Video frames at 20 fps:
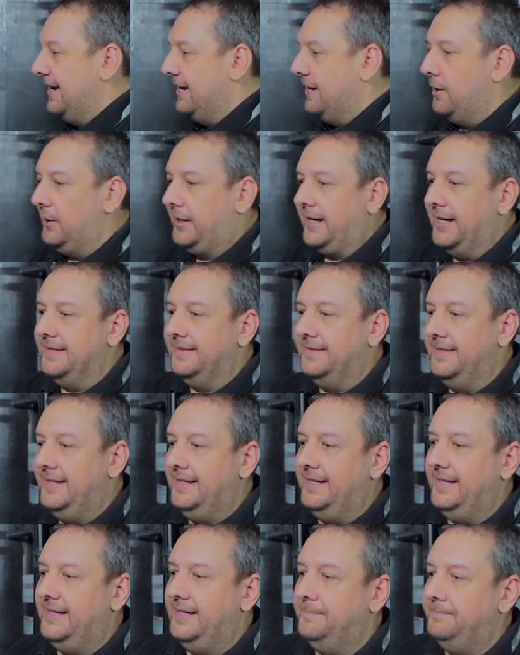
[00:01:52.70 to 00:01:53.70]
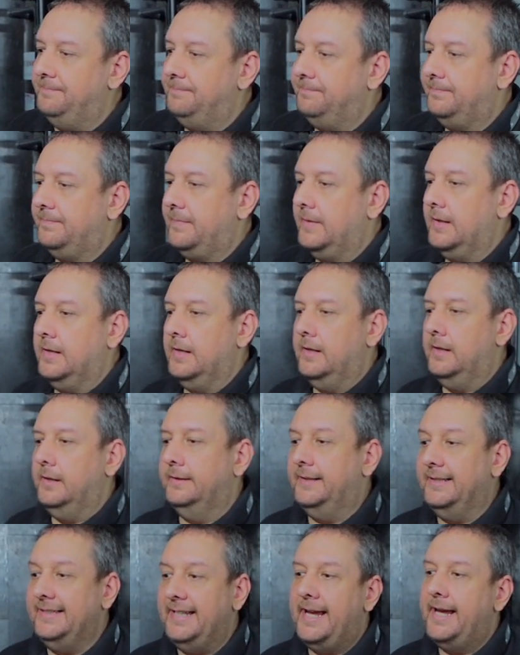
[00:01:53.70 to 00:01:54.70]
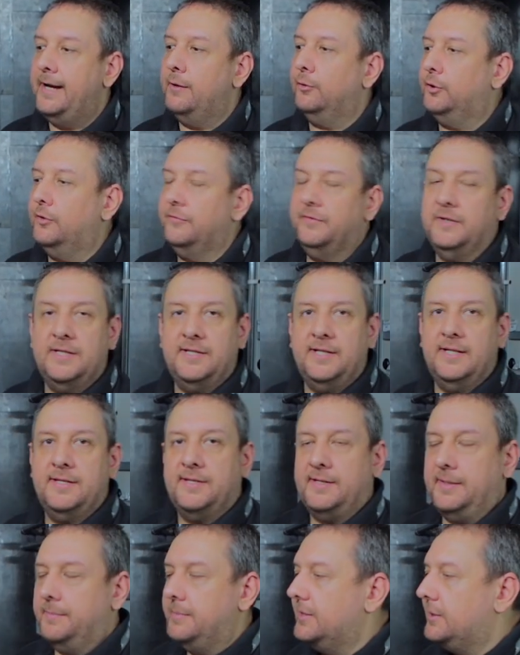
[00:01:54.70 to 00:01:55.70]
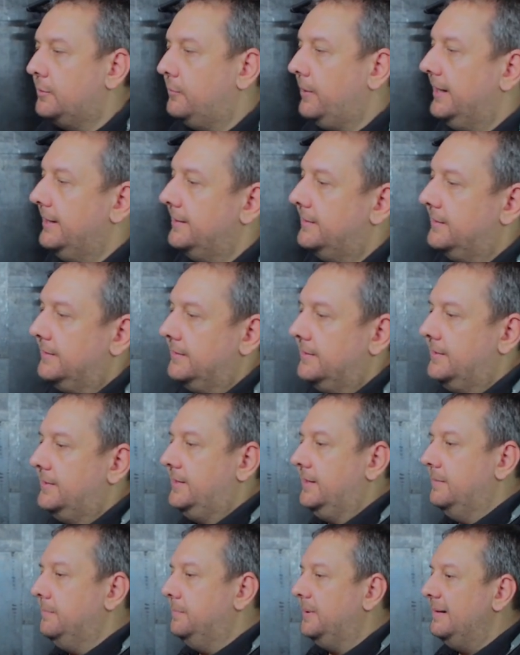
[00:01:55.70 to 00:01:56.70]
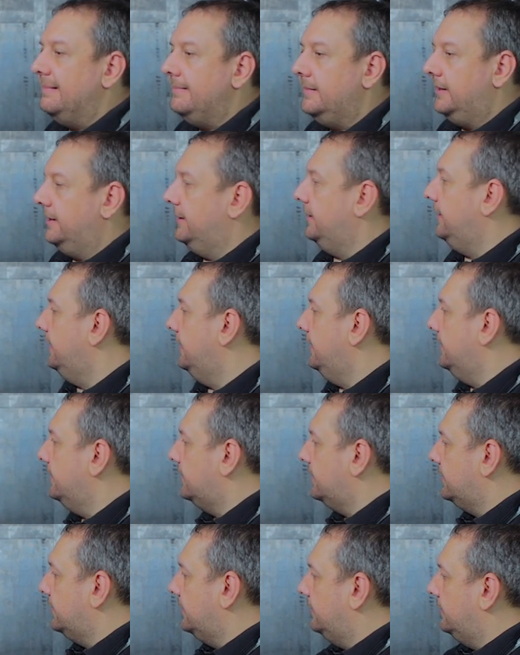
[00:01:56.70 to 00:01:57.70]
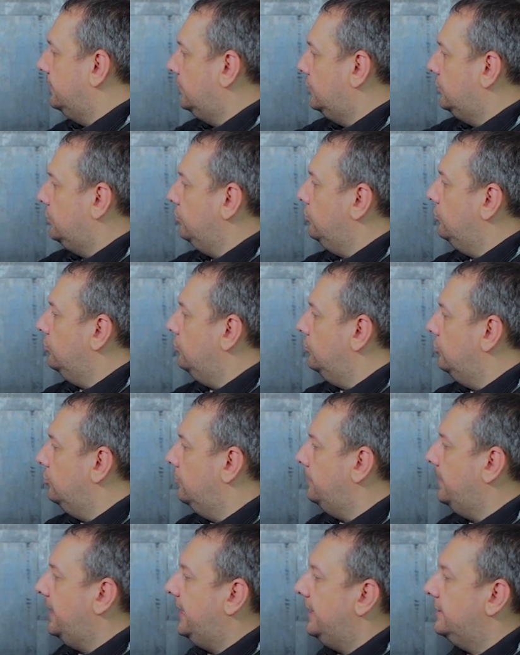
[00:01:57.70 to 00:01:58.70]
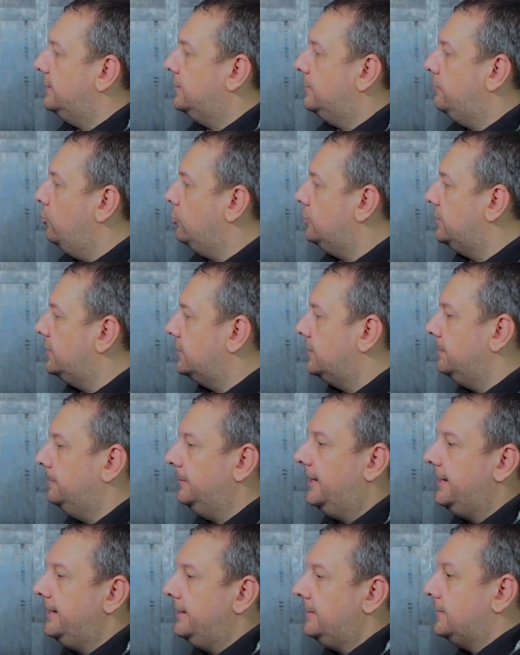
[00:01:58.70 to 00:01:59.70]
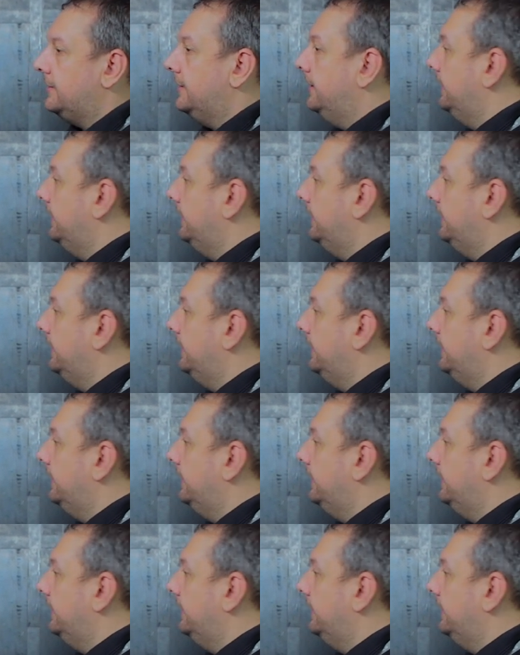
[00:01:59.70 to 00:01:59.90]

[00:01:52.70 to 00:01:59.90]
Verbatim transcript: Okay, the layout of the system is quite simple. Is two main water supplies.